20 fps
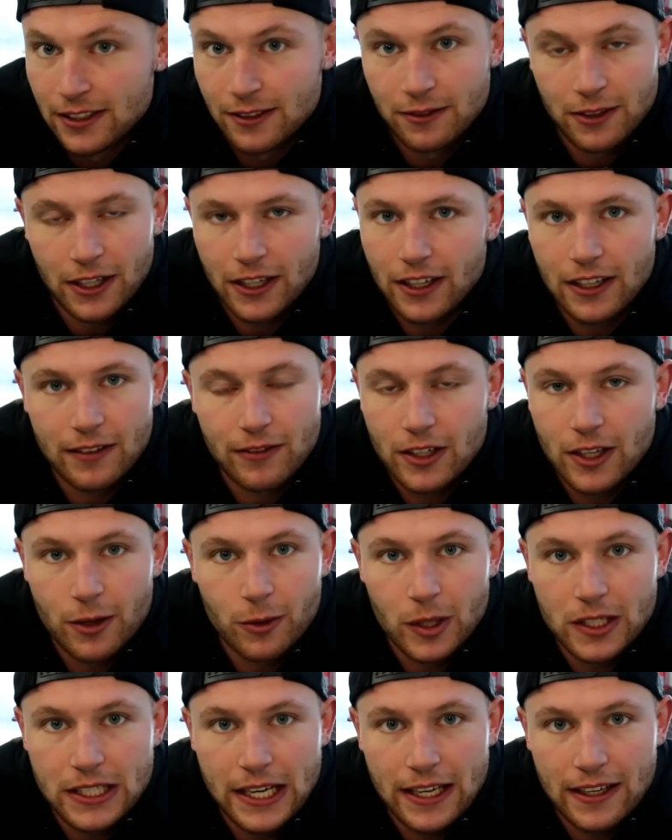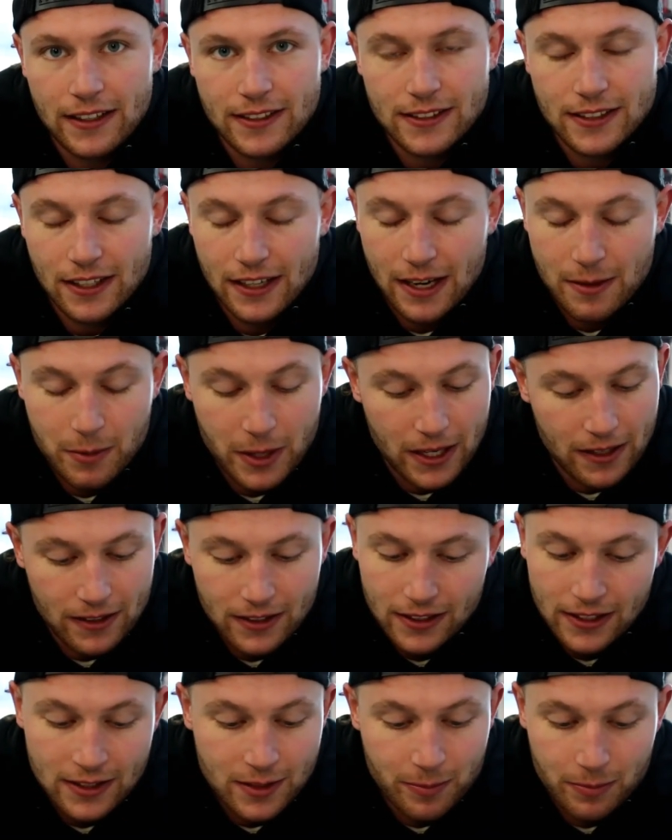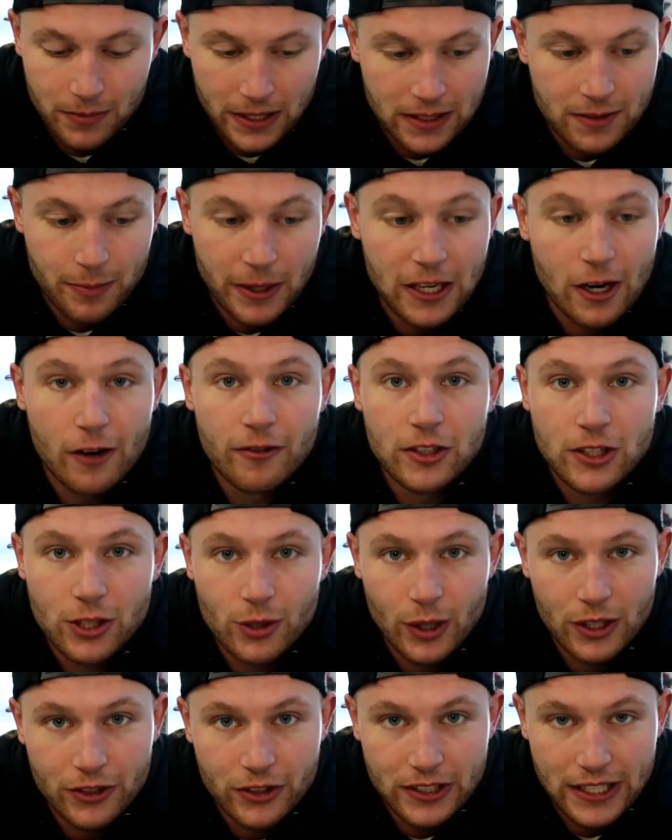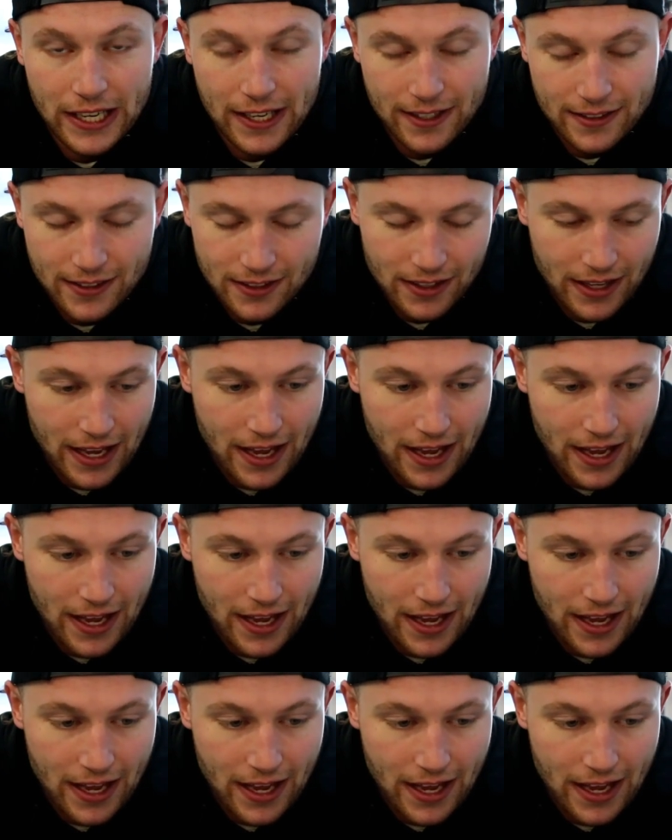fuck, I don't even know what day it is today, but it's it's been over two hundred days.